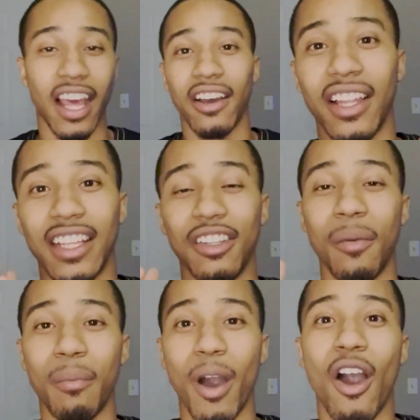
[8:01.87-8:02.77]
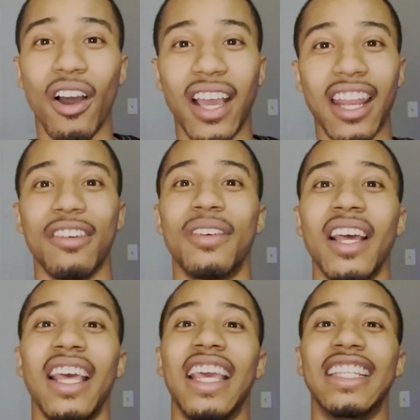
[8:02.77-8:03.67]
Now, the mall kind
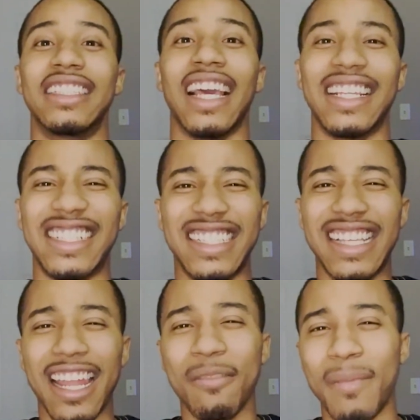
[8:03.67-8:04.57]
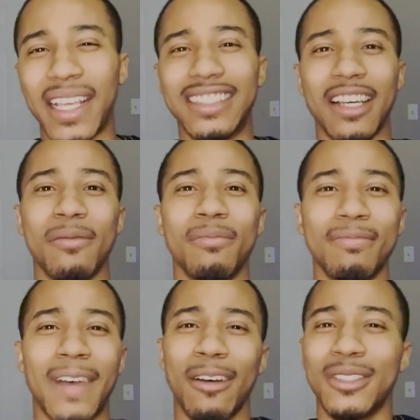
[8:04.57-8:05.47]
of makes up,
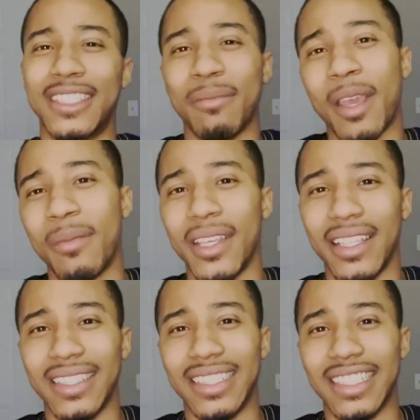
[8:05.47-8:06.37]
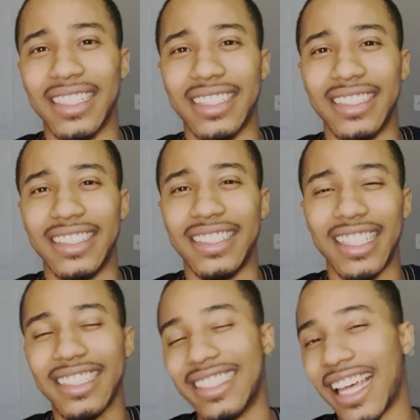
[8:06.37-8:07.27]
I would say maybe
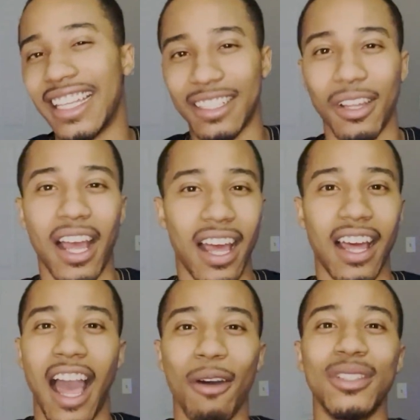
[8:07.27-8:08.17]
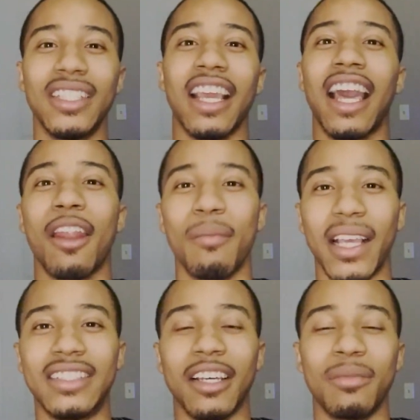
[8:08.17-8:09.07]
I would say it kind of
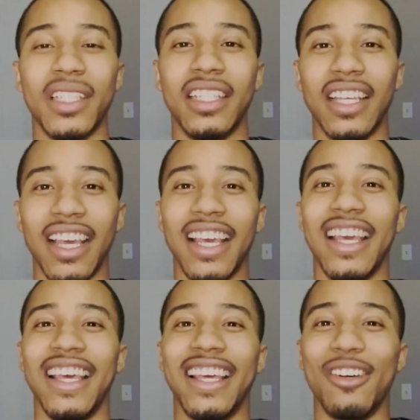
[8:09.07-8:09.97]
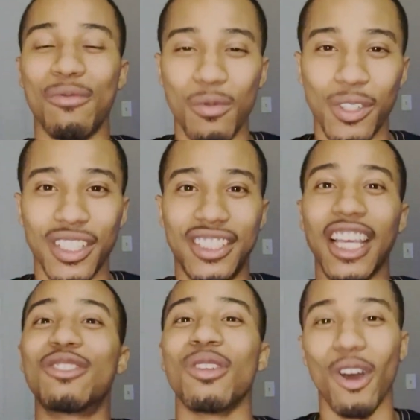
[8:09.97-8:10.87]
makes up the
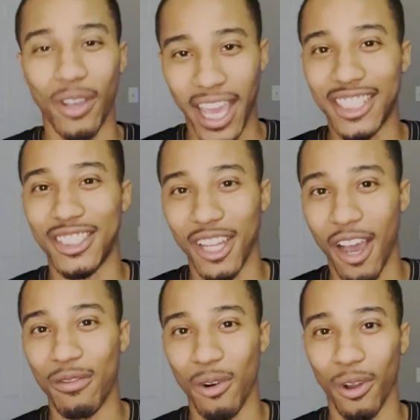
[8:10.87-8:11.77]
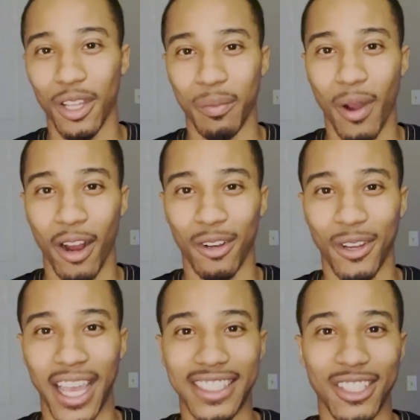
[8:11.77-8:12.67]
central location of Orland Park.
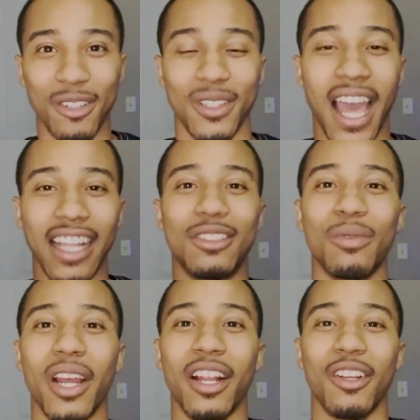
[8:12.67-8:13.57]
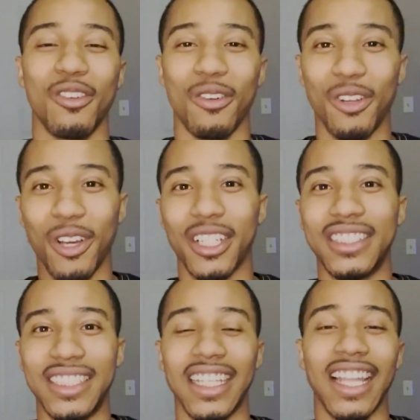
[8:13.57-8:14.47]
Okay, so that's where you're going to
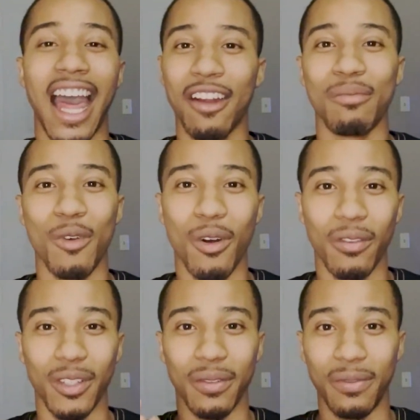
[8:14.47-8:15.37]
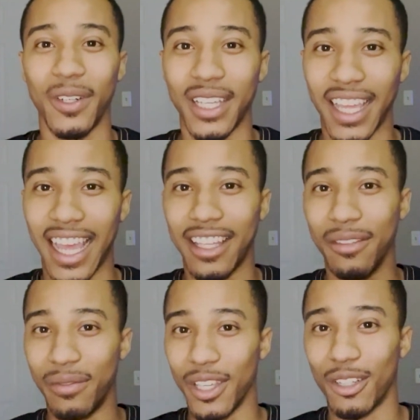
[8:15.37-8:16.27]
see a lot of more of the foot and the
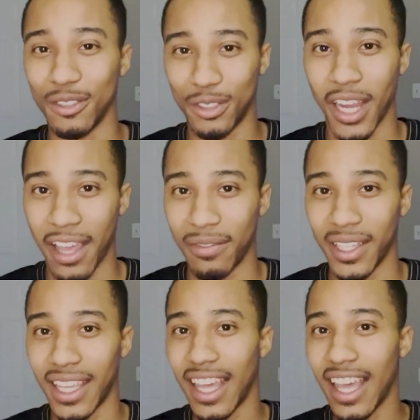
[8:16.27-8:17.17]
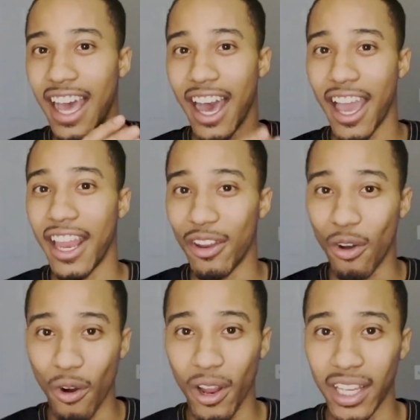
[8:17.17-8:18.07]
vehicle traffic. And
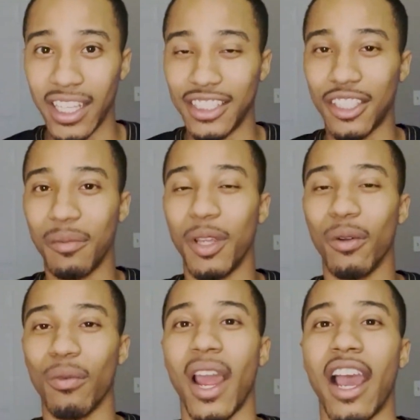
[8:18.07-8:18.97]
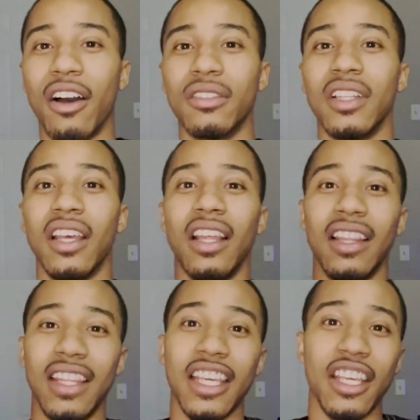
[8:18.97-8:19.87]
Orland is going to be around
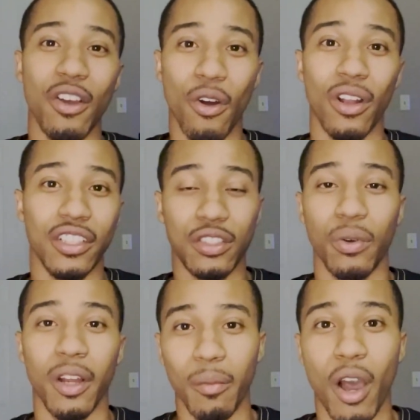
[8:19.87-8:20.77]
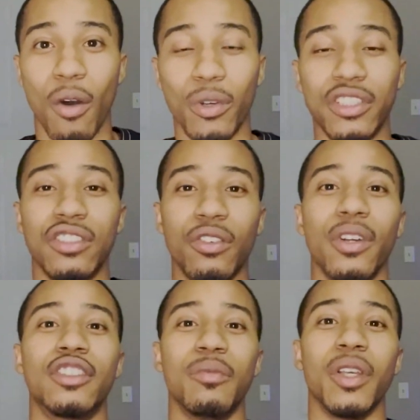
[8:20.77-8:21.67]
the Orland Square Mall, which is
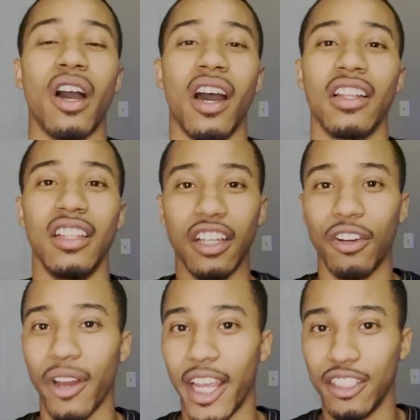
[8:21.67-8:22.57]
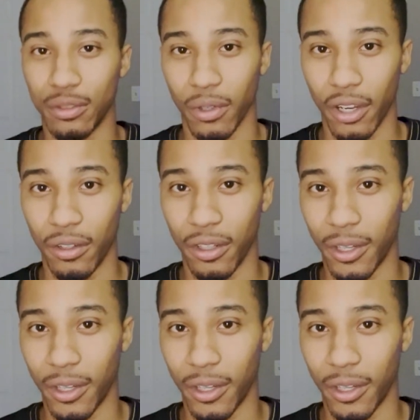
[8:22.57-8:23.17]
going to be on LaGrange Road.